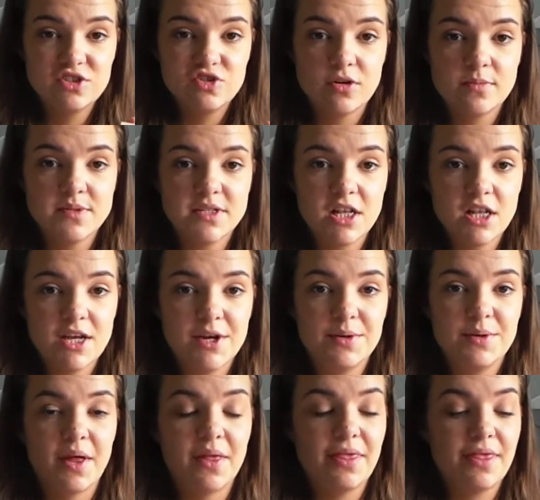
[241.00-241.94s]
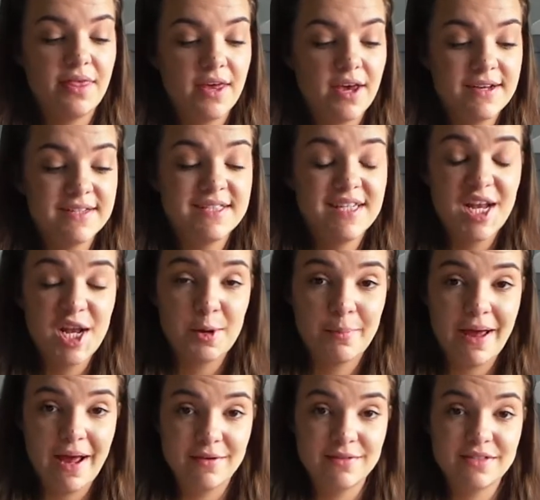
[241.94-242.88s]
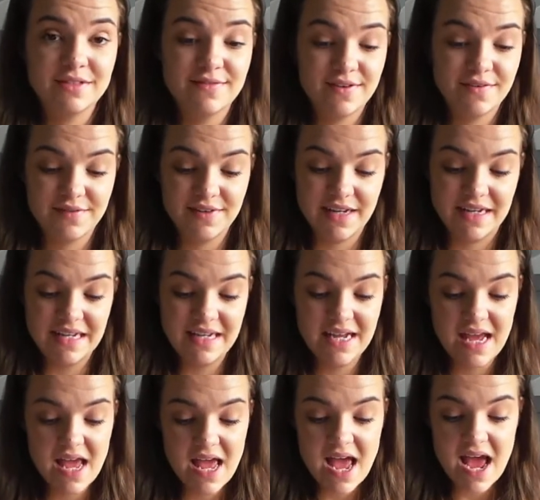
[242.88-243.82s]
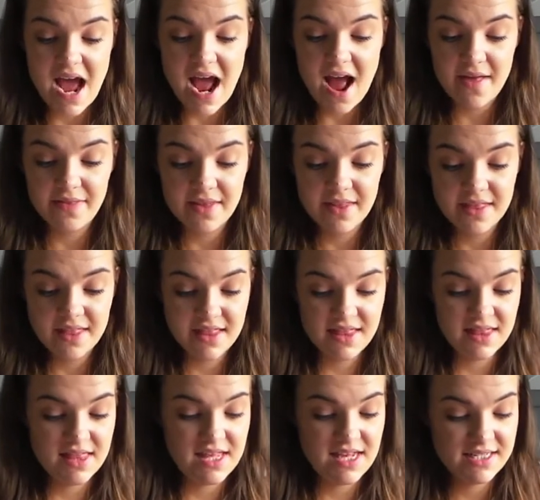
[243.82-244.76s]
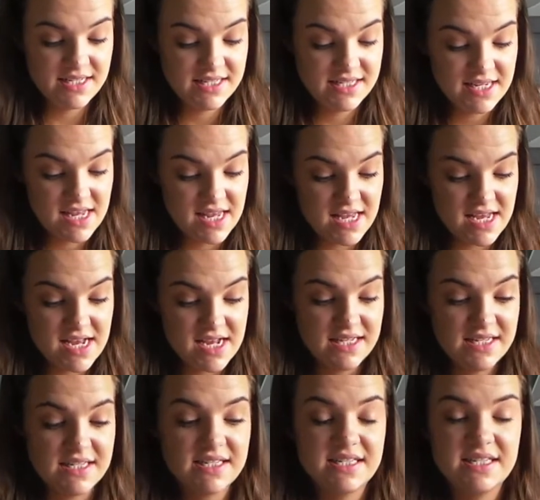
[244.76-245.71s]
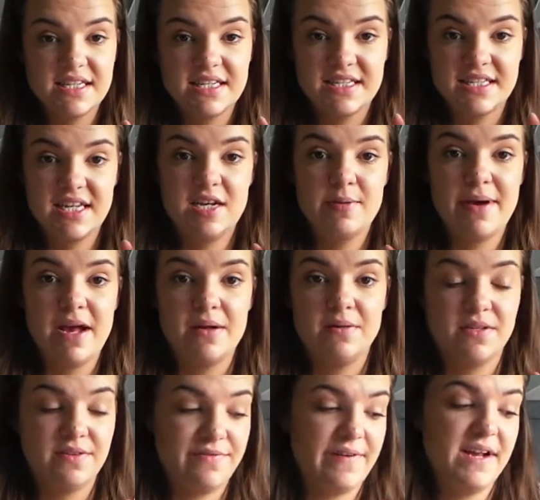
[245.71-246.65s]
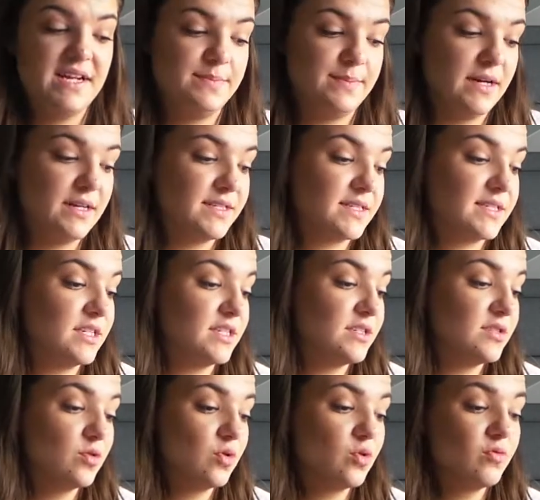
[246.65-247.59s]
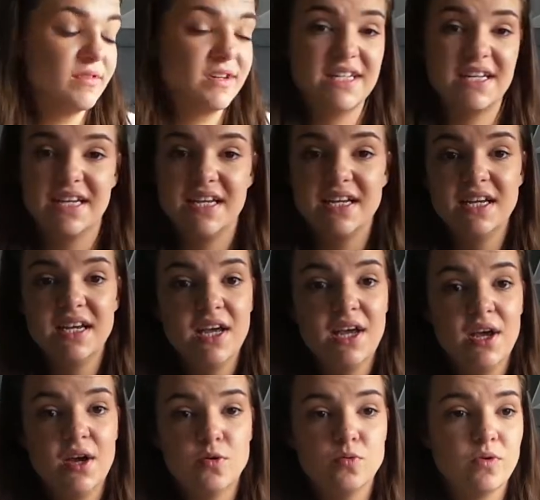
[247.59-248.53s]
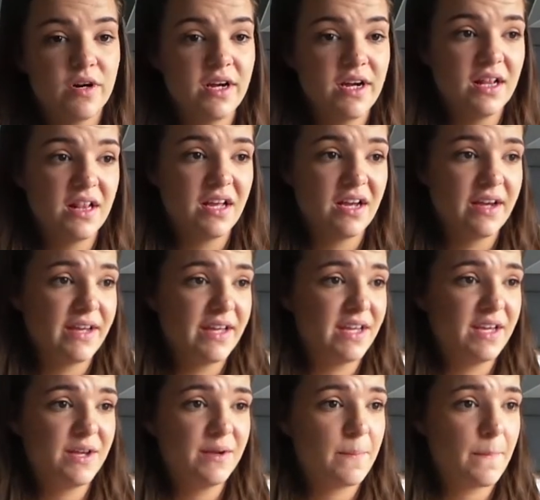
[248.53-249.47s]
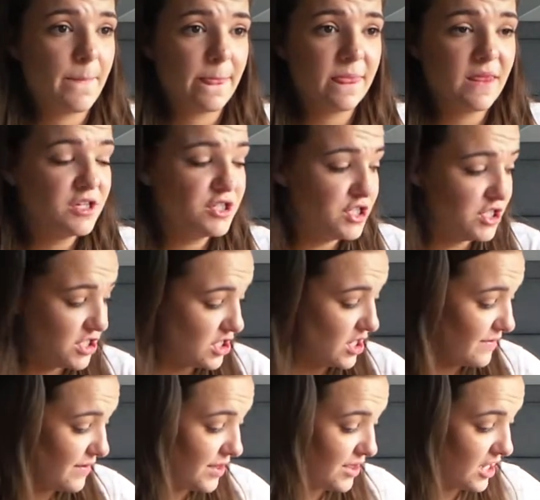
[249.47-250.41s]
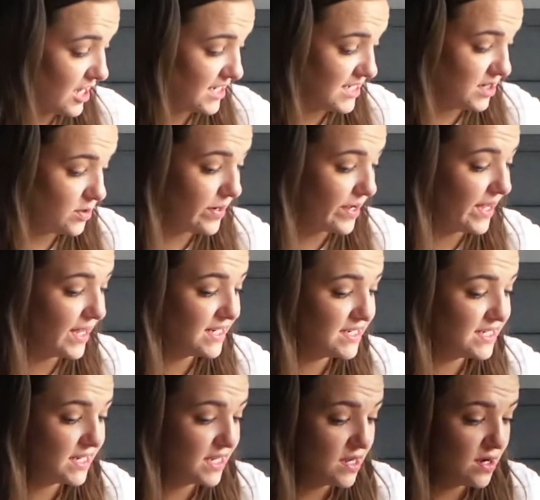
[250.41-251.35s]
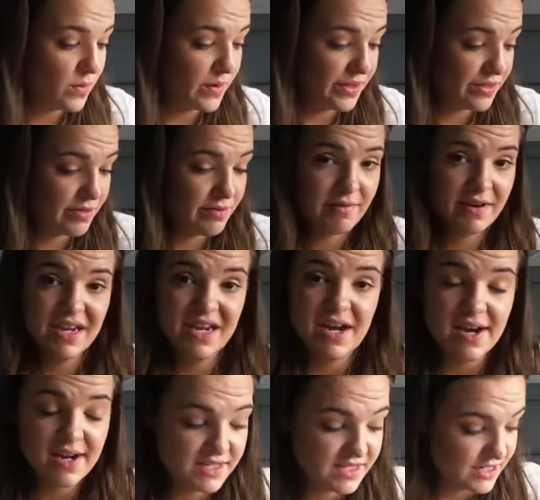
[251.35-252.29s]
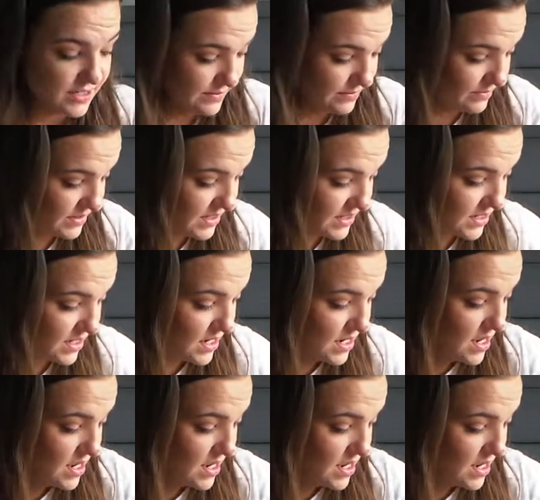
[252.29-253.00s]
drops alone are £13.50, and then this is £16 a face mask, so already we're at like just over 30 quid with 3 items.